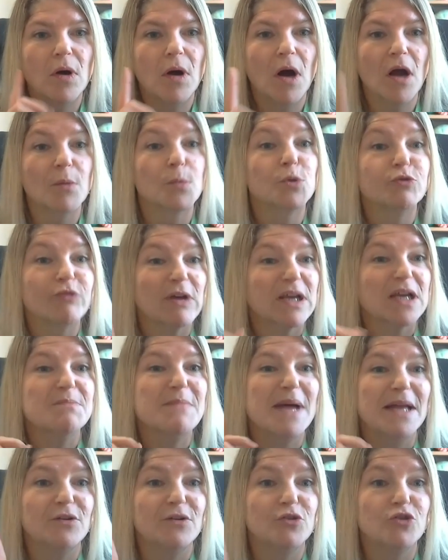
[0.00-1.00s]
I would
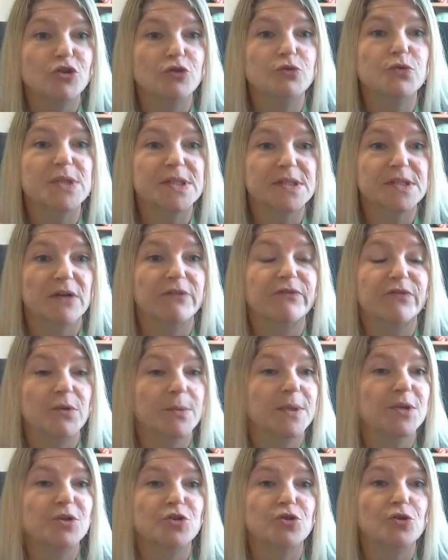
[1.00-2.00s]
recommend do stuff you
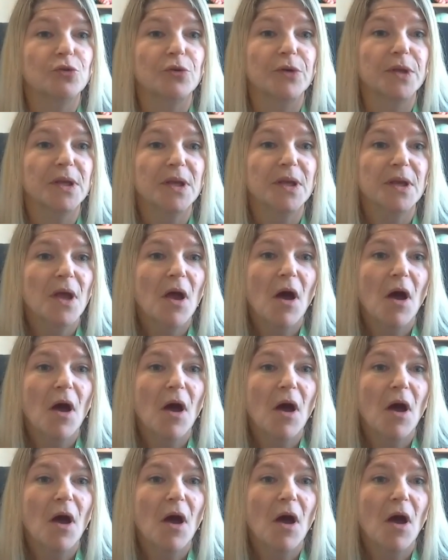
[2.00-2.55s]
enjoy.